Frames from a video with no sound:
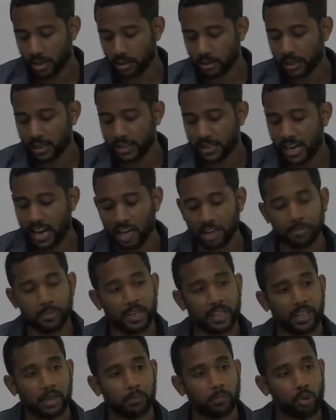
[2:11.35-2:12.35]
and the
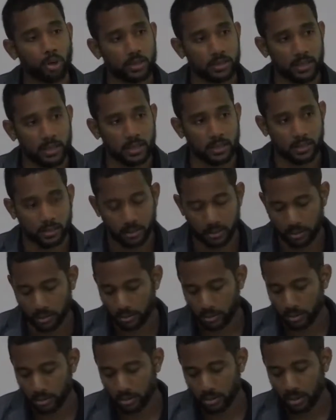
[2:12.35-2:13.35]
art-making process
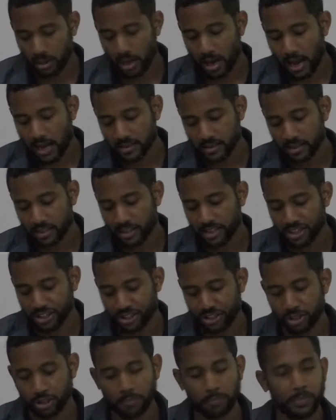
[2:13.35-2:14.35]
as an
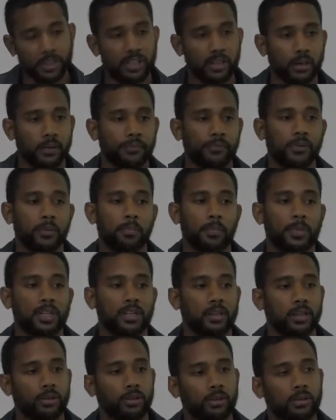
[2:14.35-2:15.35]
additional medium for
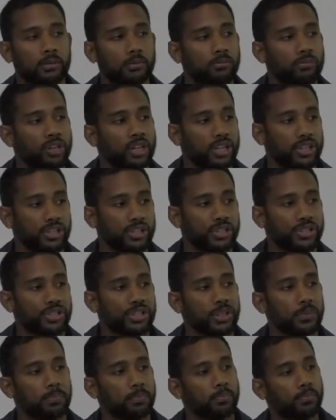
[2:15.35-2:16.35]
building
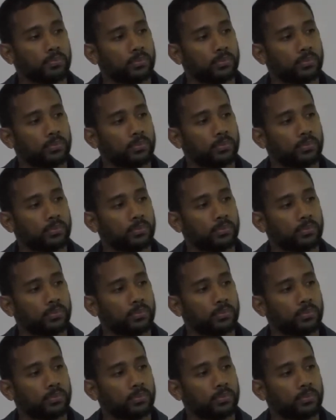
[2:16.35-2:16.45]
relationships